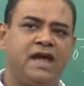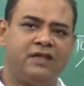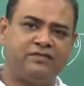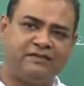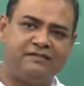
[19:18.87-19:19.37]

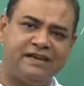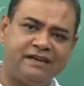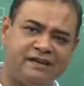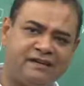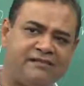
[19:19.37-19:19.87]
and this
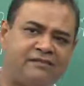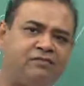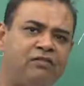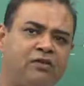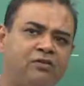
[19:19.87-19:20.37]
decrease
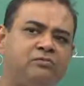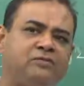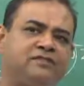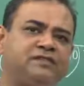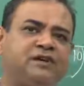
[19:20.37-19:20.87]
in
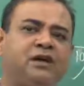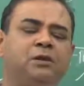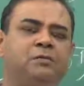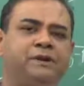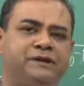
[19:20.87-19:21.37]
volume is the
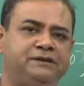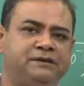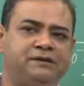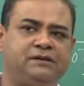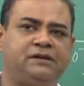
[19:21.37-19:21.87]
culprit